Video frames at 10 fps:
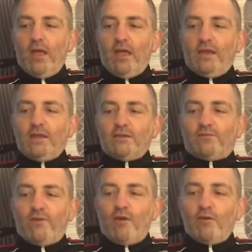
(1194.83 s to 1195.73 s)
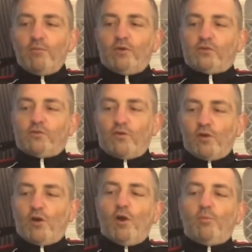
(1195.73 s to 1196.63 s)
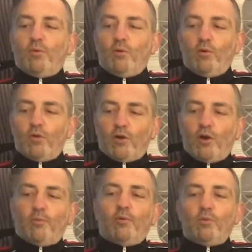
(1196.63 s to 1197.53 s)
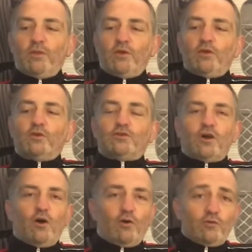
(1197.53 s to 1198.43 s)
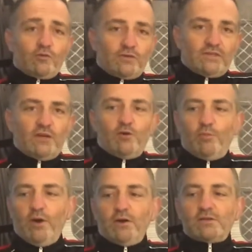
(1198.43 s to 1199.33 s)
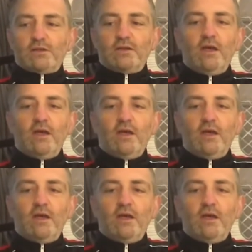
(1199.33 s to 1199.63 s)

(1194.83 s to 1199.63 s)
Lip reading: it is very much for a couple, or a couple with a young child, or a single person.